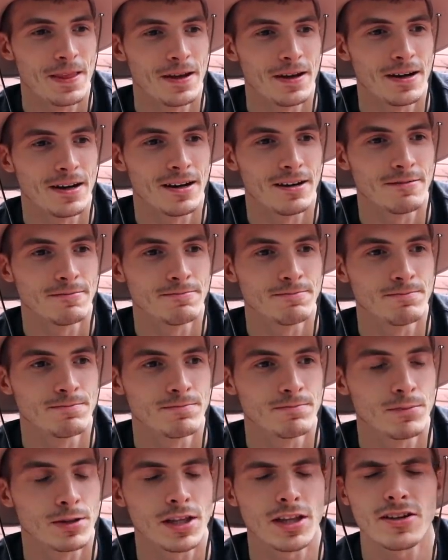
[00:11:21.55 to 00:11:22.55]
Um,
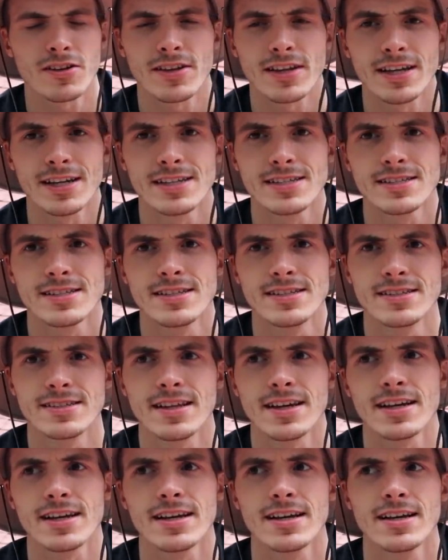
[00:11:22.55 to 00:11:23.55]
but the other thing is,
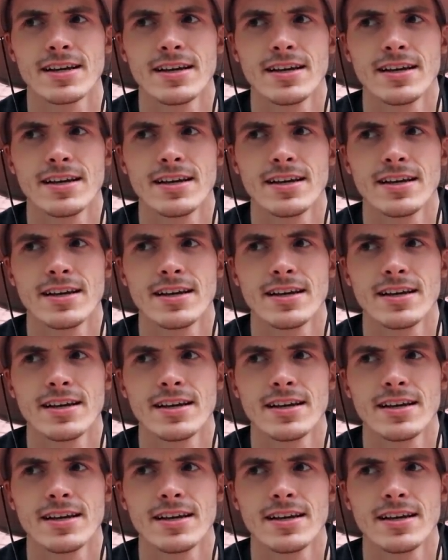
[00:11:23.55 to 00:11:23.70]
is like,